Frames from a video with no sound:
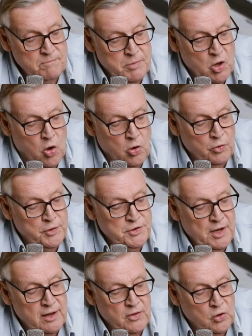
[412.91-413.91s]
behold, the
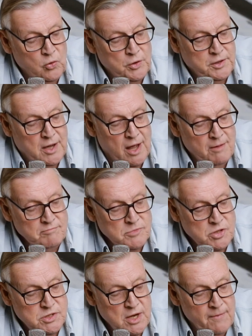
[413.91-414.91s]
day of the Lord
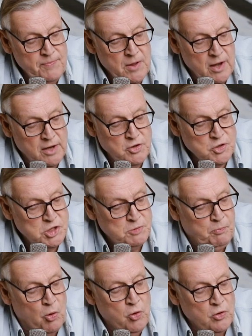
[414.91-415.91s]
comes, and your
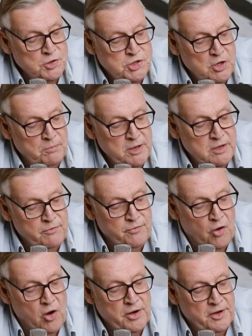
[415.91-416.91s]
spoil shall be
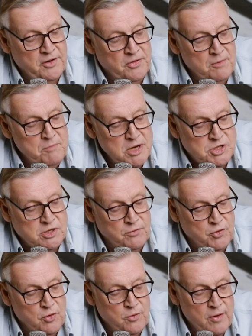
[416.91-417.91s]
divided in the midst
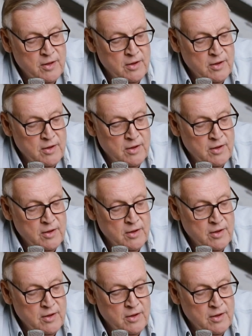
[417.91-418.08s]
of you.